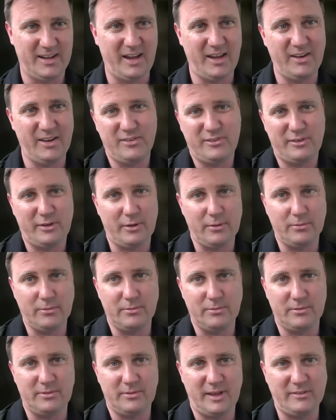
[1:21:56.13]
And
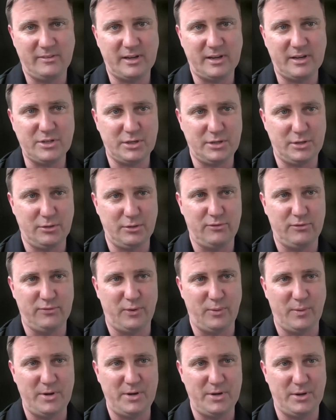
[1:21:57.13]
so that's actually
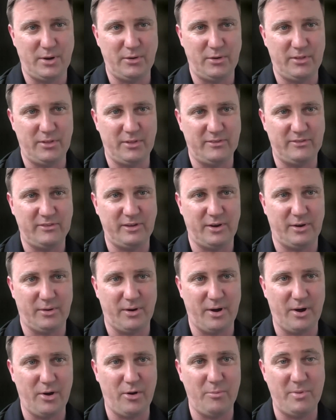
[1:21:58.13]
useful when you go to the
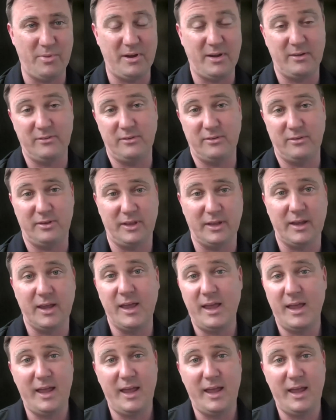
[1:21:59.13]
CRO, because you're like,